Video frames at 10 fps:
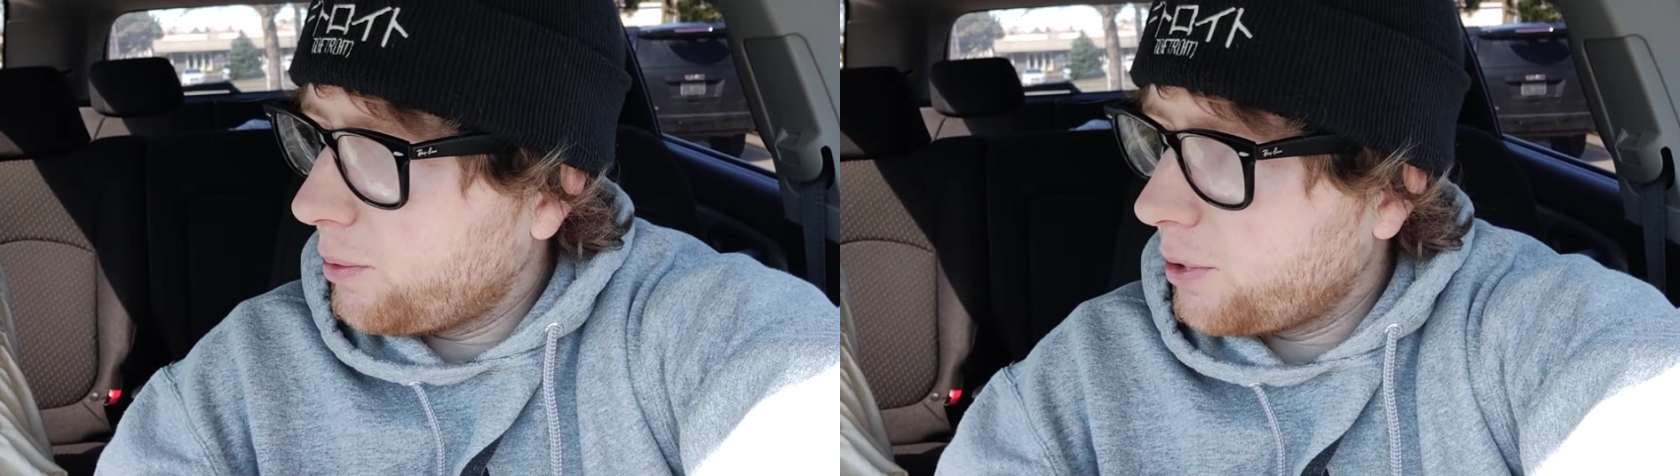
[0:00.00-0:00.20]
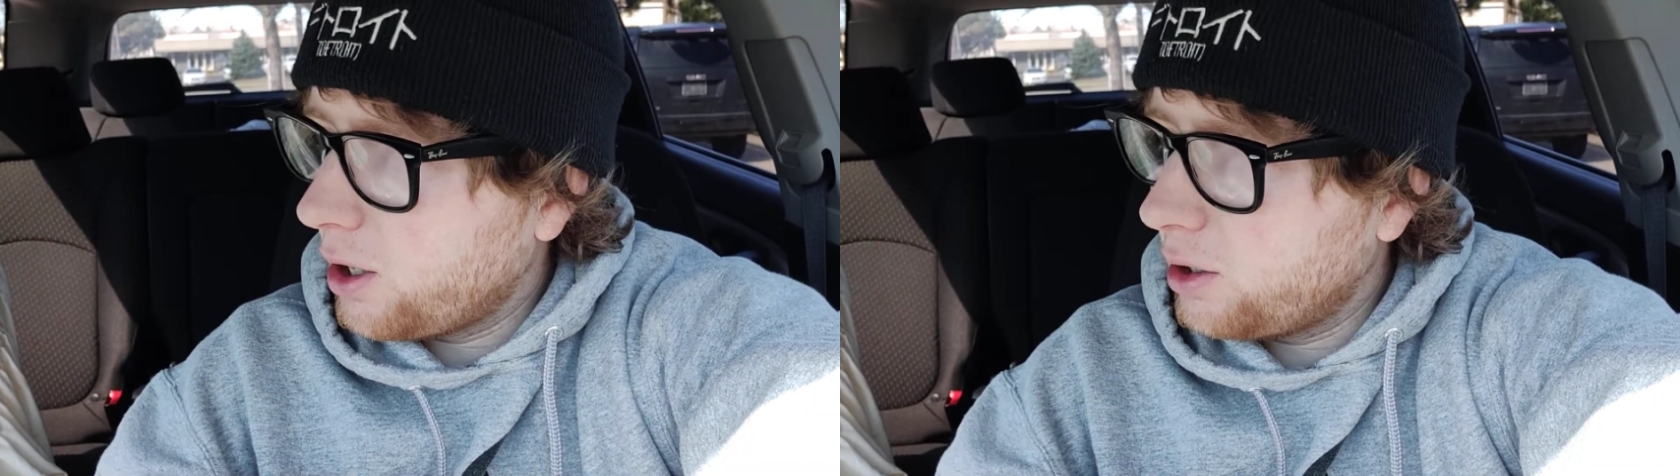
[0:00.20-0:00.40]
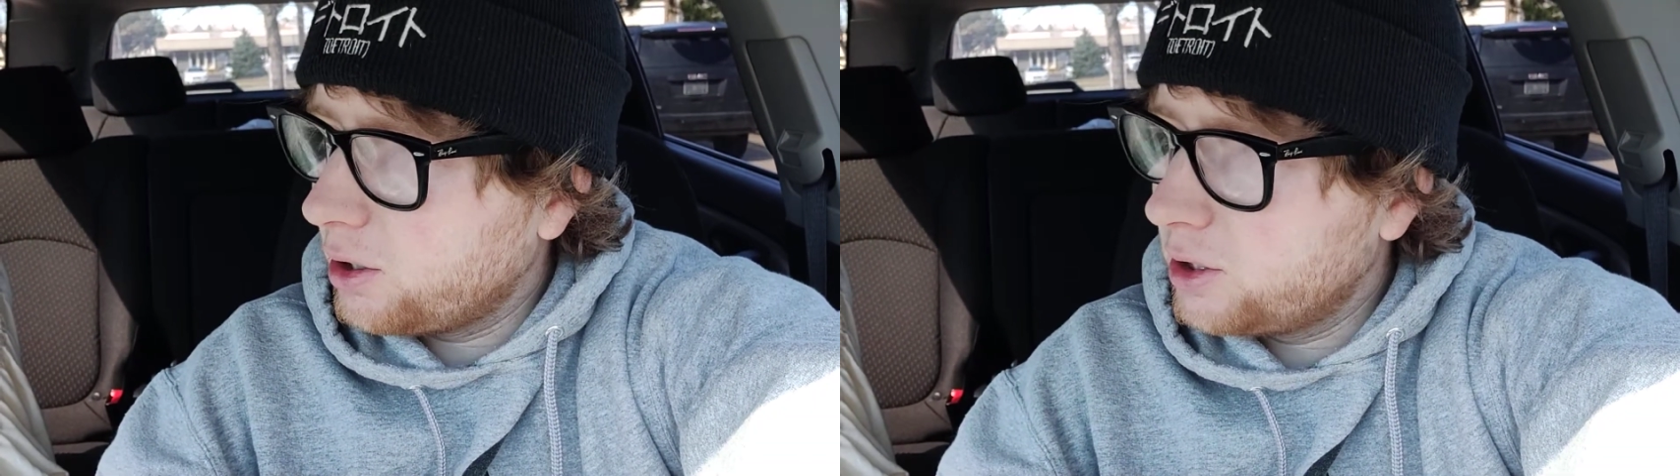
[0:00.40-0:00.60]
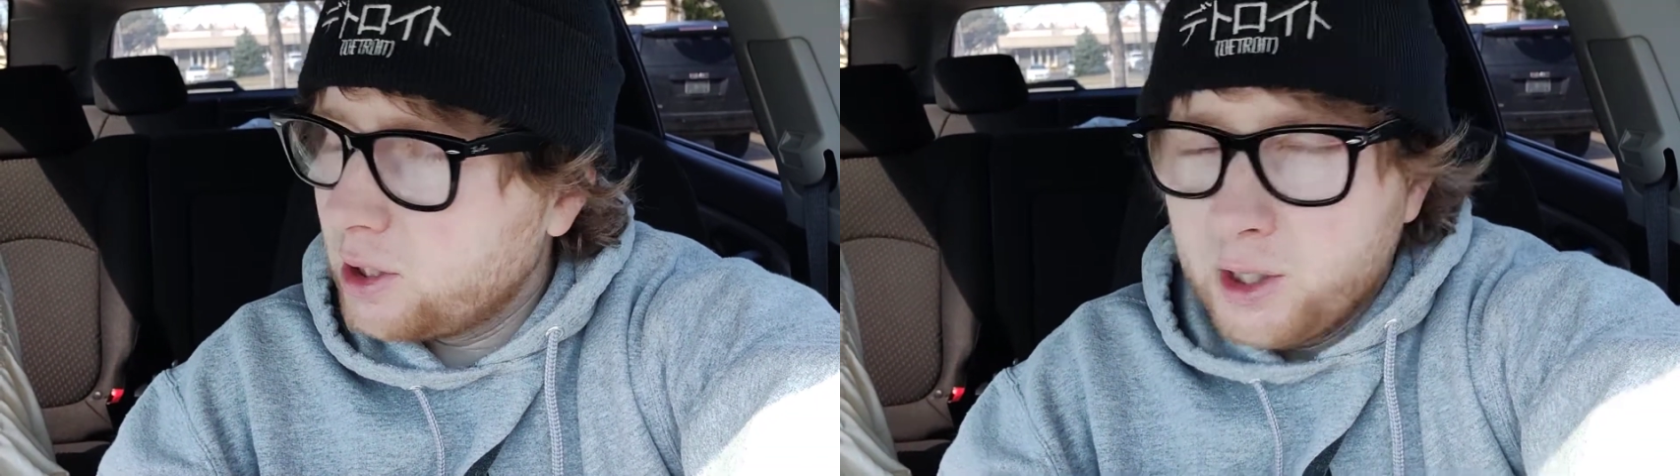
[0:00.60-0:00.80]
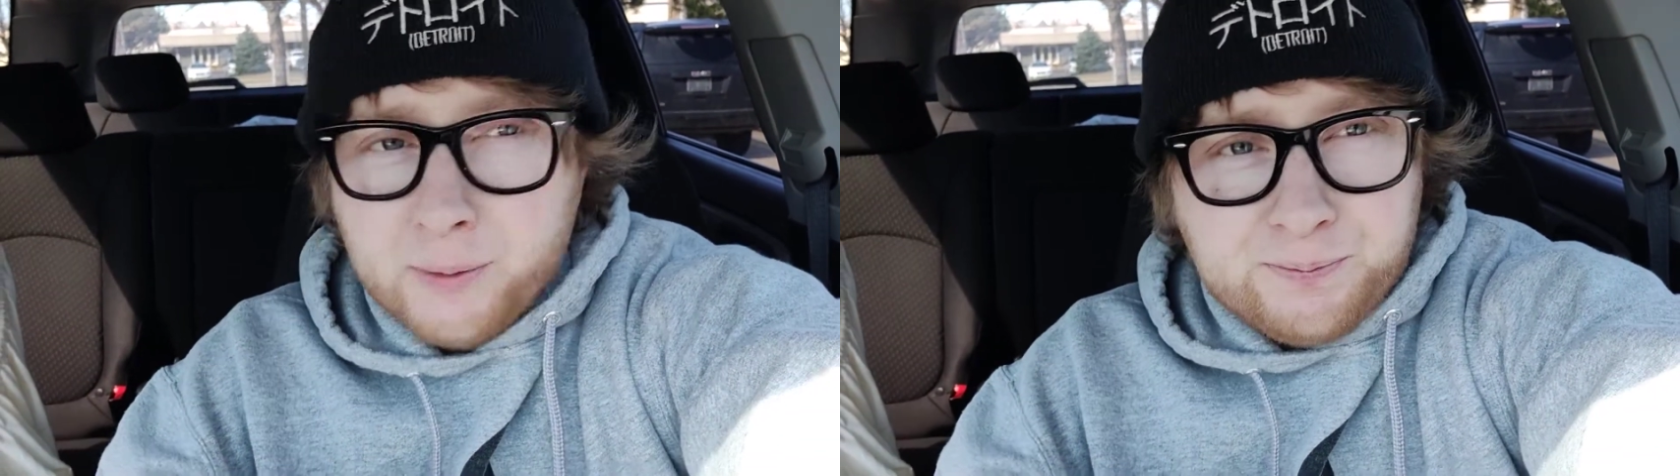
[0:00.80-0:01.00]

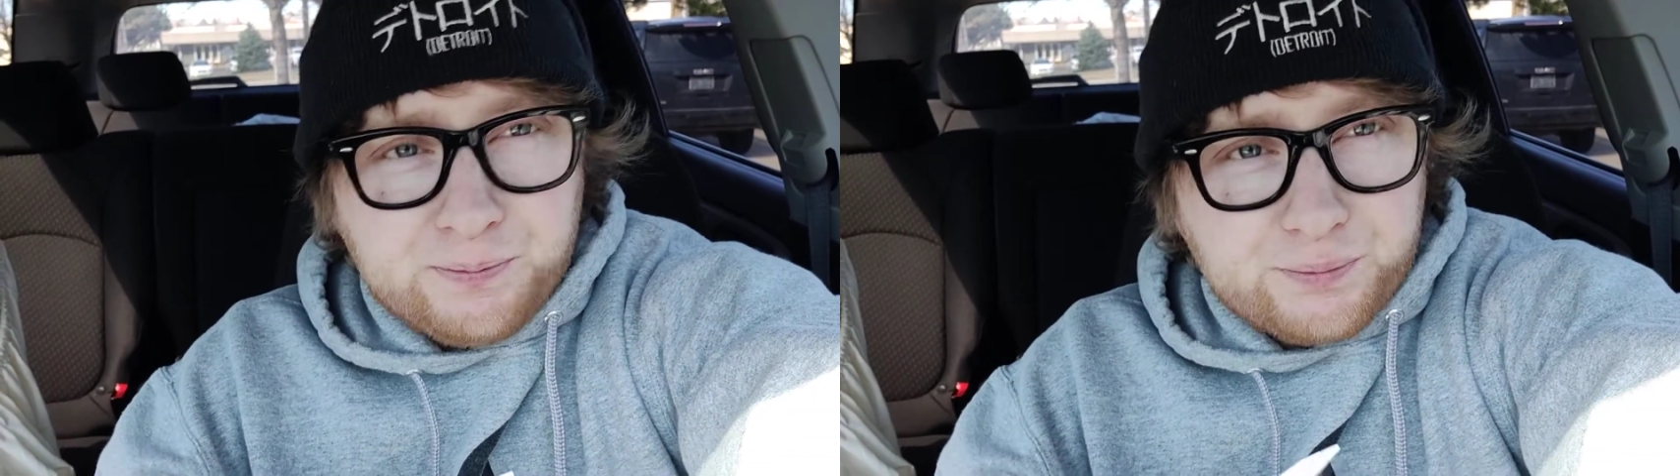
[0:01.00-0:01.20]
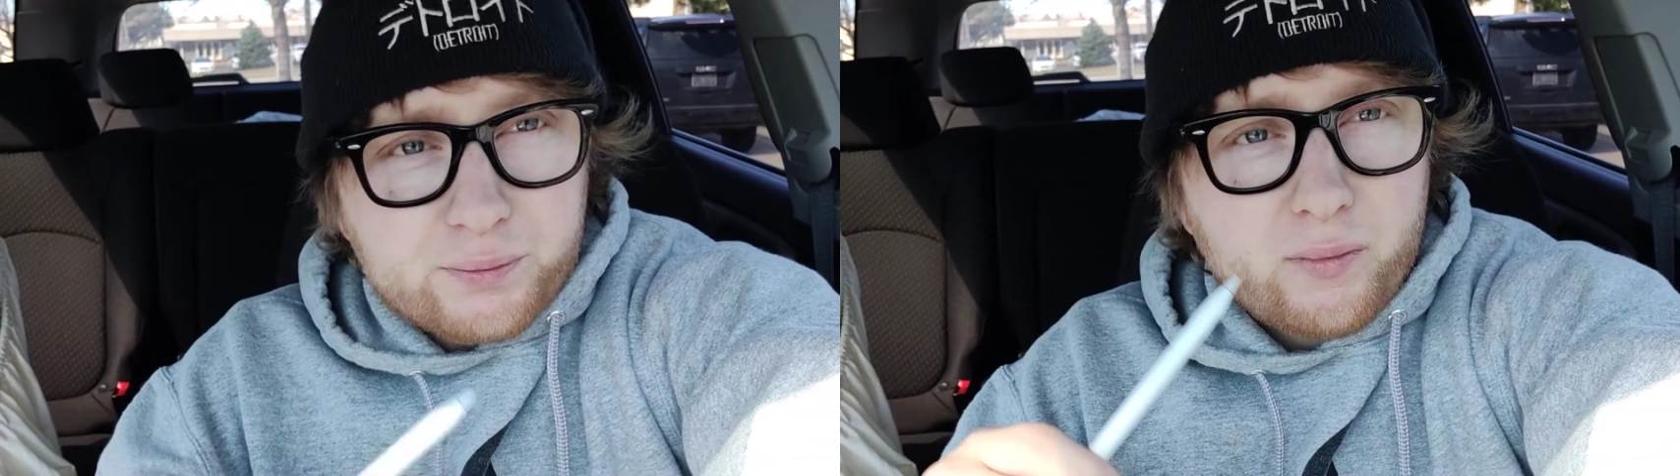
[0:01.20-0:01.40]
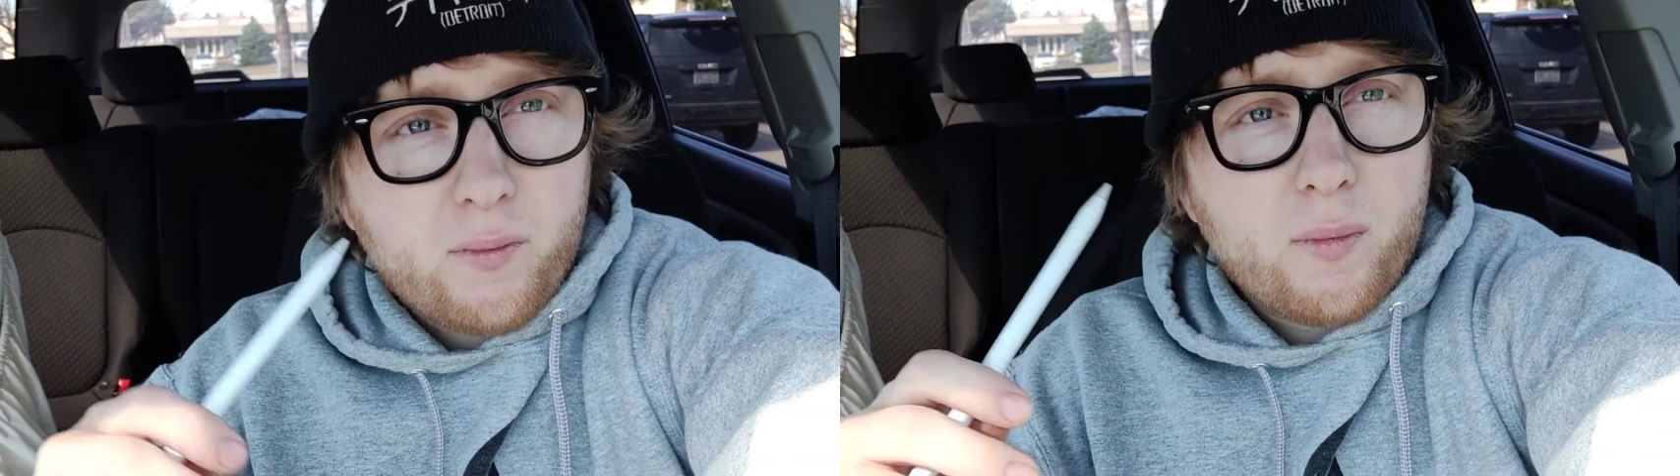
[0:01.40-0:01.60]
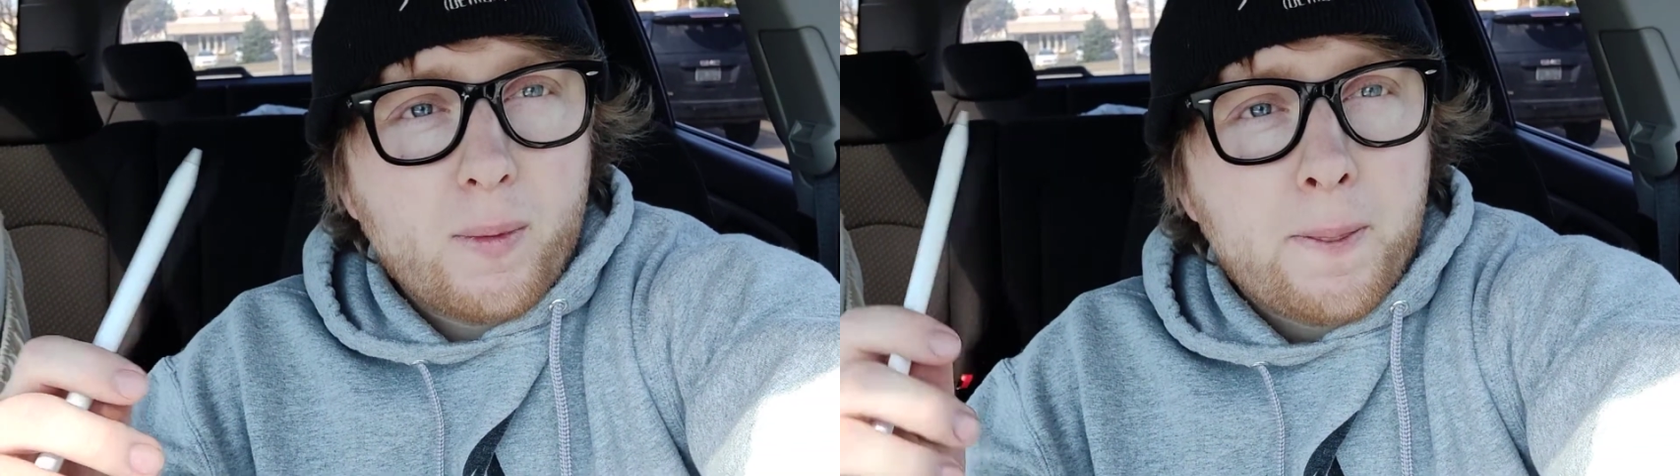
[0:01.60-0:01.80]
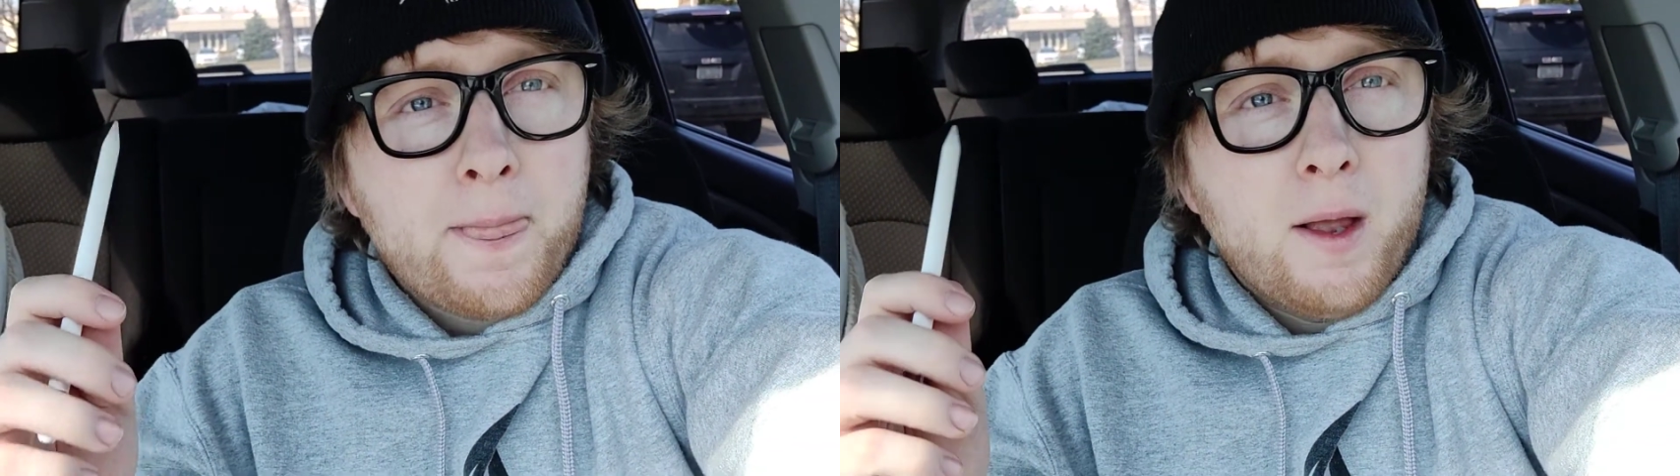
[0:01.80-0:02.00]
products.
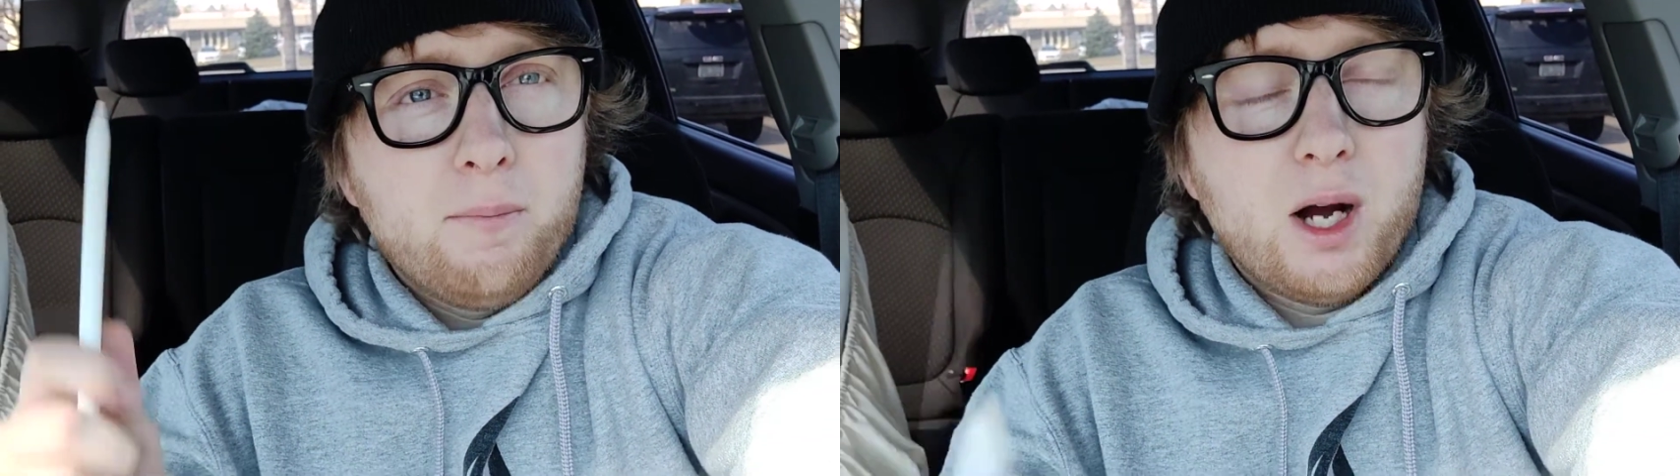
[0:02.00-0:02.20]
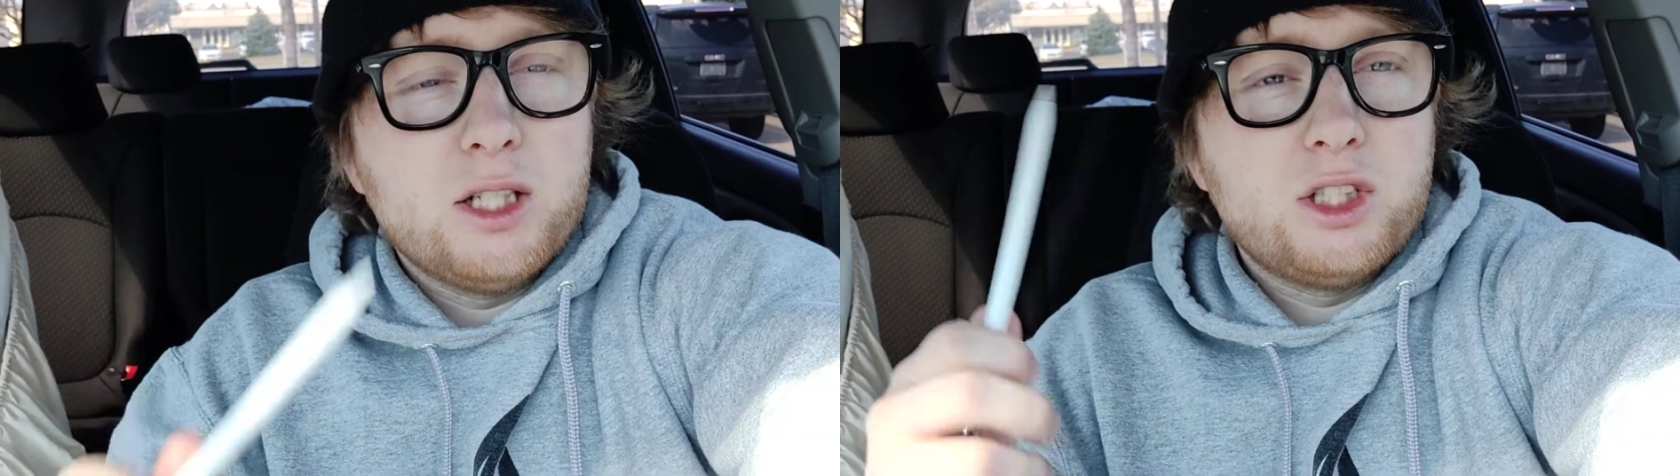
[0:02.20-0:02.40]
But I